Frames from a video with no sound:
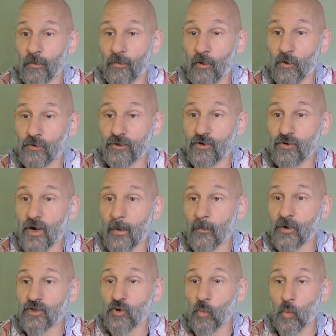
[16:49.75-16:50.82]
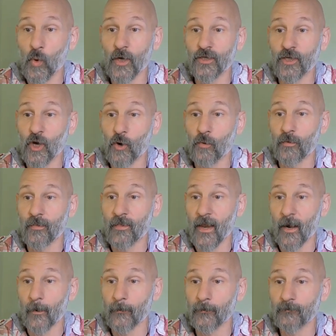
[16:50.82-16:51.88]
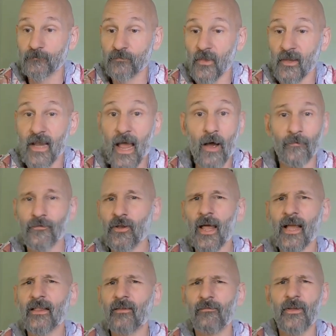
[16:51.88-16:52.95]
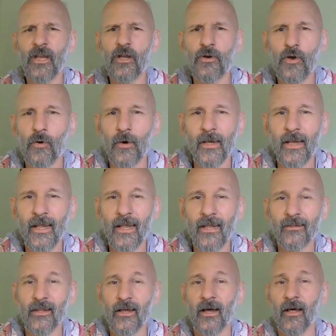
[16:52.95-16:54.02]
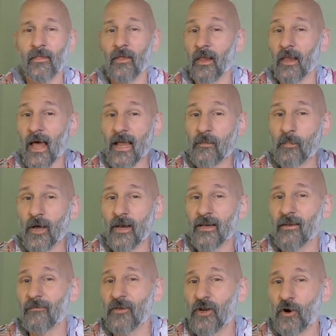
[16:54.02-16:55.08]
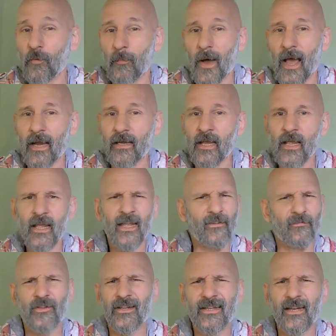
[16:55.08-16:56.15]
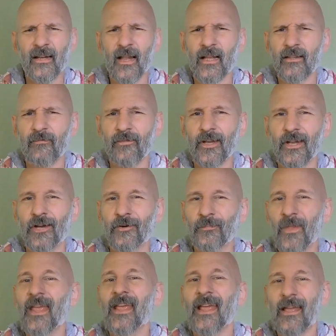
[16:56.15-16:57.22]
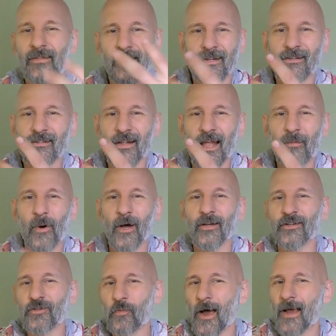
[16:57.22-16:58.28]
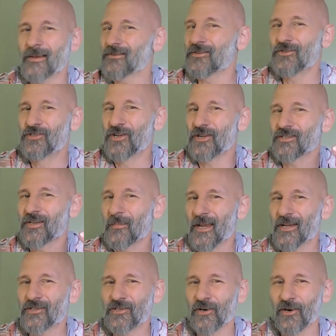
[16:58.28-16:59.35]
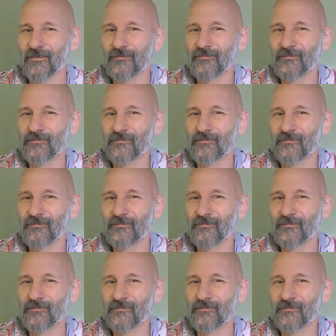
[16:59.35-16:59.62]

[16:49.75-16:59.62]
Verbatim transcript: Those two numbers would go there. Now, if you like the video, go ahead and hit the, the like button if you don't mind. If you didn't like the video, hit the dislike button twice just to make sure.